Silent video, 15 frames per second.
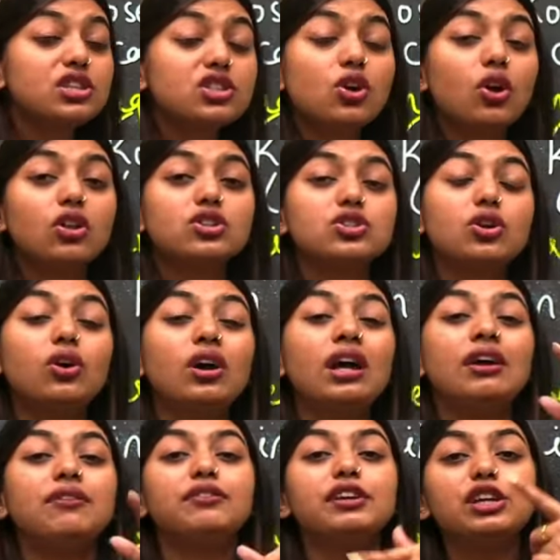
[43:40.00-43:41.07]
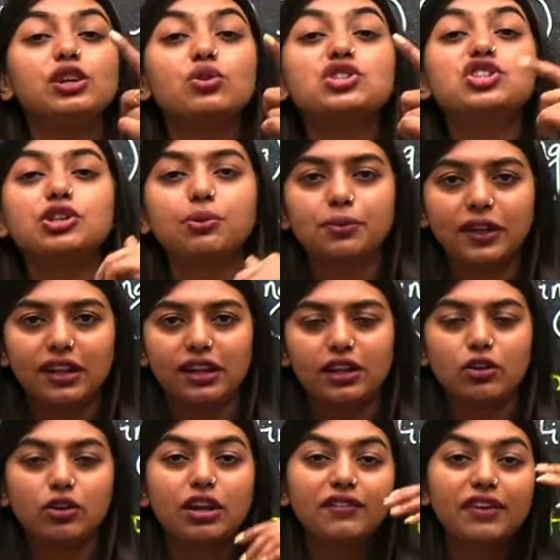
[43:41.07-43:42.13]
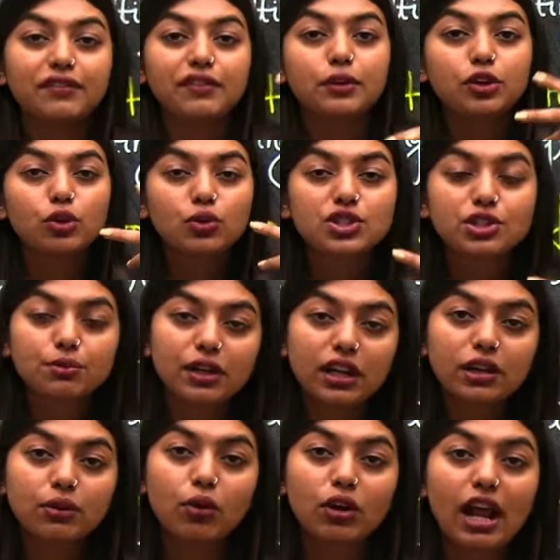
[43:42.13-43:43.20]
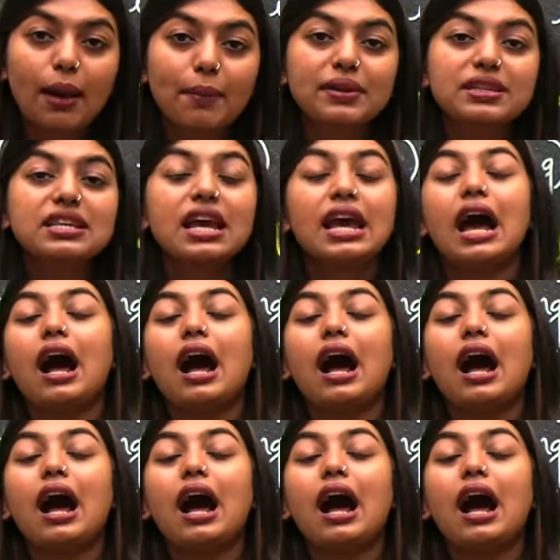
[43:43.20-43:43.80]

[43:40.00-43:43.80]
this also, we use gibberellin, okay? When we use gibberellin, what happens?